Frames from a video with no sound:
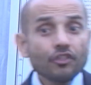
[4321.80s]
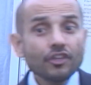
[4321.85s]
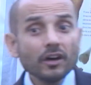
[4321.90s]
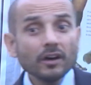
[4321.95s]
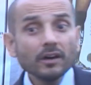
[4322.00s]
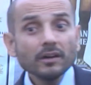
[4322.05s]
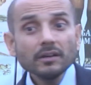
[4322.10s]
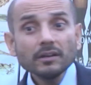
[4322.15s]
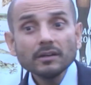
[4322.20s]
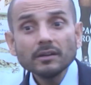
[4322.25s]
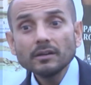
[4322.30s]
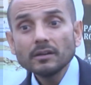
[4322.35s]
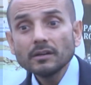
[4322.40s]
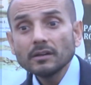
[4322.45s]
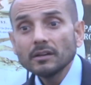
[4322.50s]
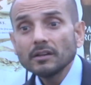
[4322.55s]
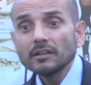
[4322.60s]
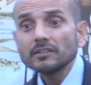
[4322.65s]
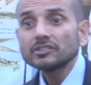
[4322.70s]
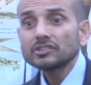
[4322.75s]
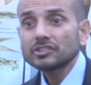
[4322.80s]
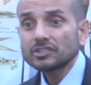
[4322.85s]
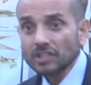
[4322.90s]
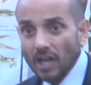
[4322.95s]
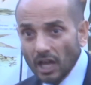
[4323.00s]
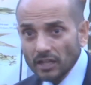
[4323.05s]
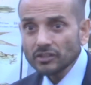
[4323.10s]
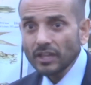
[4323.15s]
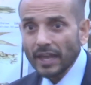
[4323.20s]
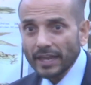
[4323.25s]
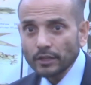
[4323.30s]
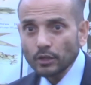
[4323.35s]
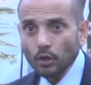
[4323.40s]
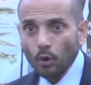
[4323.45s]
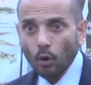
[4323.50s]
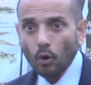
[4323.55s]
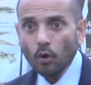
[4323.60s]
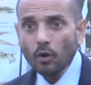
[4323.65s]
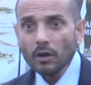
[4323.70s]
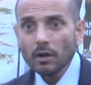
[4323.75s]
the Sunday
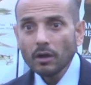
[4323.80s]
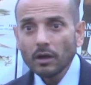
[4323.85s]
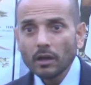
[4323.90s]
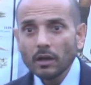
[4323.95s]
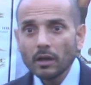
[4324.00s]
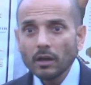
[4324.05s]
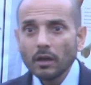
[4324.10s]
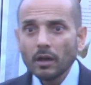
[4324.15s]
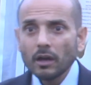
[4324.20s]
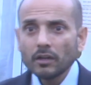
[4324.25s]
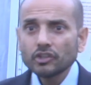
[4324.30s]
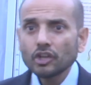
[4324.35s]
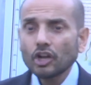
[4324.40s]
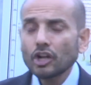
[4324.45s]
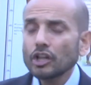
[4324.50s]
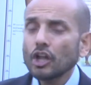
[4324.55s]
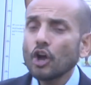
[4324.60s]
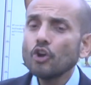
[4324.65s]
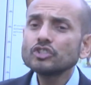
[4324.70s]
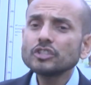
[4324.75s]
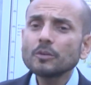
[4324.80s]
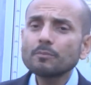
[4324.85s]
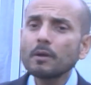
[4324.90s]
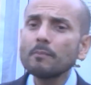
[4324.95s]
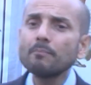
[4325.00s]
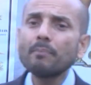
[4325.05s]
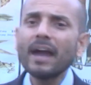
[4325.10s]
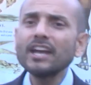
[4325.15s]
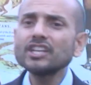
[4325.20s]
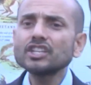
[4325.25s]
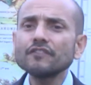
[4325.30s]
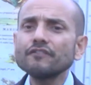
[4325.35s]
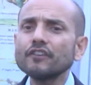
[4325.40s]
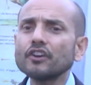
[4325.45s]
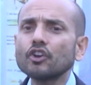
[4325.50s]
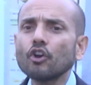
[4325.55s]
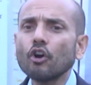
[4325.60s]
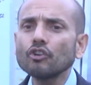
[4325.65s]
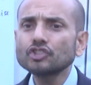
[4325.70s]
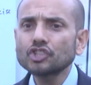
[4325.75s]
law, the close of probation for
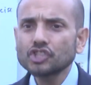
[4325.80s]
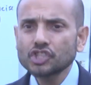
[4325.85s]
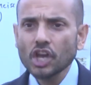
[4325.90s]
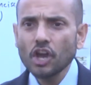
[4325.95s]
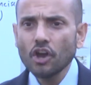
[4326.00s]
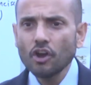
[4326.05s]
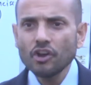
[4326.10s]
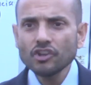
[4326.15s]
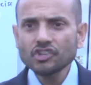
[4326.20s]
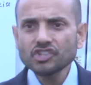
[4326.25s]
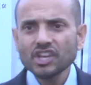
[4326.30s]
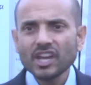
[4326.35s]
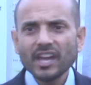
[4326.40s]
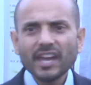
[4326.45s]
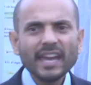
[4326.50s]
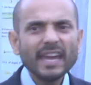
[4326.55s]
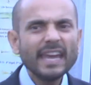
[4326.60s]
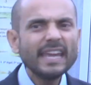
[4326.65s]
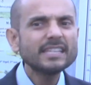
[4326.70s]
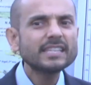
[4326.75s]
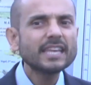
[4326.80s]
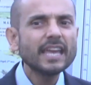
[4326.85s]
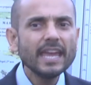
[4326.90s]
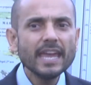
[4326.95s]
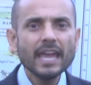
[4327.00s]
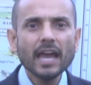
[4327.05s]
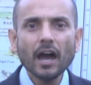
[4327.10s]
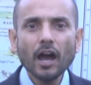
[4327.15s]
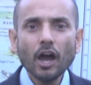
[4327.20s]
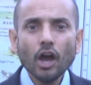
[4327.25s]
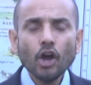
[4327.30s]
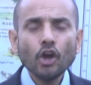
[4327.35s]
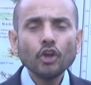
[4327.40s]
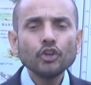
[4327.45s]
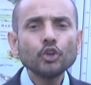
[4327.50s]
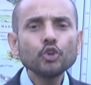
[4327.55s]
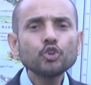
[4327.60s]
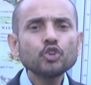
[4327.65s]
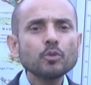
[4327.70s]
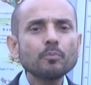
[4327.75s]
God's church, is here
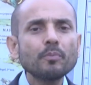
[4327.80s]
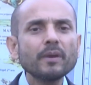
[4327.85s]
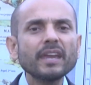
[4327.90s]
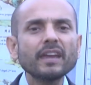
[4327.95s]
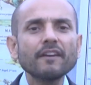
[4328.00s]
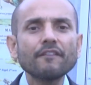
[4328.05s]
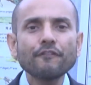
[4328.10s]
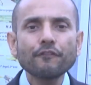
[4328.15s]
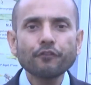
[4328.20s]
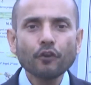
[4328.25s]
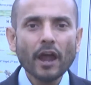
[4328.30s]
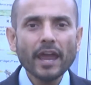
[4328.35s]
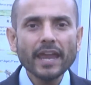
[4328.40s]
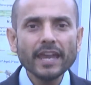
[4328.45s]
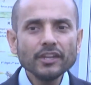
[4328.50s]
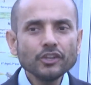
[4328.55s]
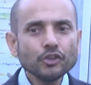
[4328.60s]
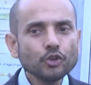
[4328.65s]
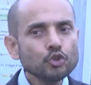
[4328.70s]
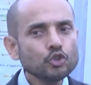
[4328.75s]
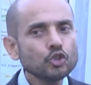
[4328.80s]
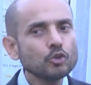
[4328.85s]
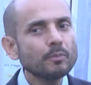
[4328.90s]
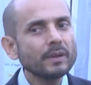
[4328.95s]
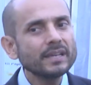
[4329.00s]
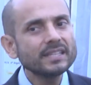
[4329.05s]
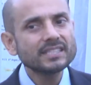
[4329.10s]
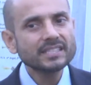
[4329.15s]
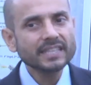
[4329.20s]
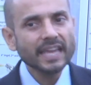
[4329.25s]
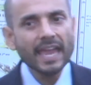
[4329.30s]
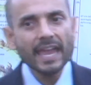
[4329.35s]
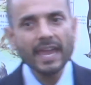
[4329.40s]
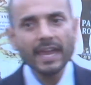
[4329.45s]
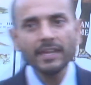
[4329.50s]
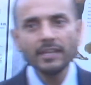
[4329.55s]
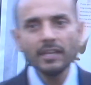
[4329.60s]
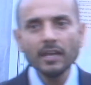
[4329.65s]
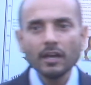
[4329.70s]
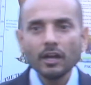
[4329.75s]
you should be afraid, you should be
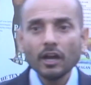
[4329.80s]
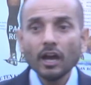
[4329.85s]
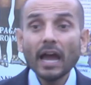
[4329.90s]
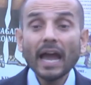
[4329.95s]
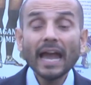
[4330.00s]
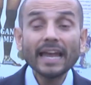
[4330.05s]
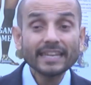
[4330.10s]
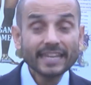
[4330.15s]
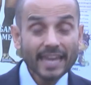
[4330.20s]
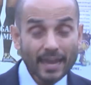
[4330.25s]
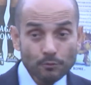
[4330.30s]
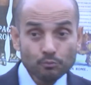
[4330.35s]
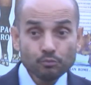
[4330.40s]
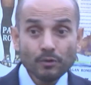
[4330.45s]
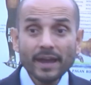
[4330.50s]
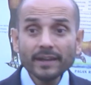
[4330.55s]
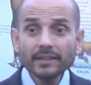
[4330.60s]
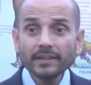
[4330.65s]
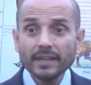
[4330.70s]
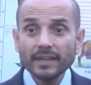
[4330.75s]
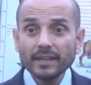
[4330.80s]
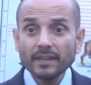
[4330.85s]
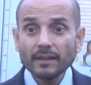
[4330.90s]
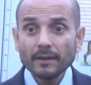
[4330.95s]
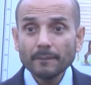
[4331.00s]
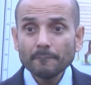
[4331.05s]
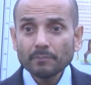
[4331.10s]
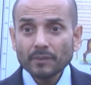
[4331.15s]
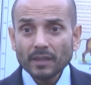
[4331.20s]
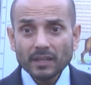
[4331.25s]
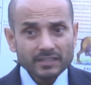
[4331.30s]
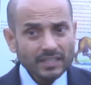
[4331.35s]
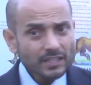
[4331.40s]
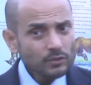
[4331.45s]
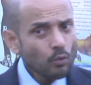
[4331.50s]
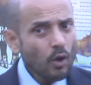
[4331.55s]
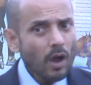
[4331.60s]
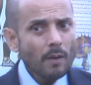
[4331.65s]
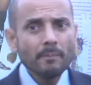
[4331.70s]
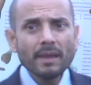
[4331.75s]
scared, and get ready.
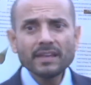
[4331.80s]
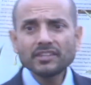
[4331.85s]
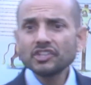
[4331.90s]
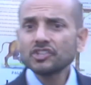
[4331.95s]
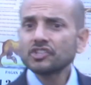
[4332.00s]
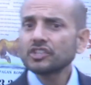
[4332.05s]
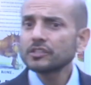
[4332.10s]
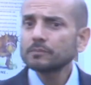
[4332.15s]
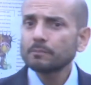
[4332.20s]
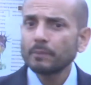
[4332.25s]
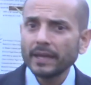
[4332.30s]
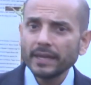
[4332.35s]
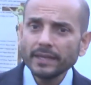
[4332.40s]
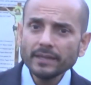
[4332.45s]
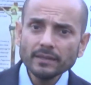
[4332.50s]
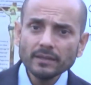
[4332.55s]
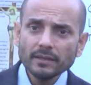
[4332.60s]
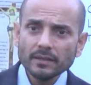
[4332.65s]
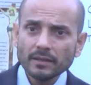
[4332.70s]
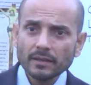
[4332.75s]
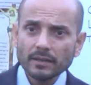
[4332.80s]
That's what our message has been.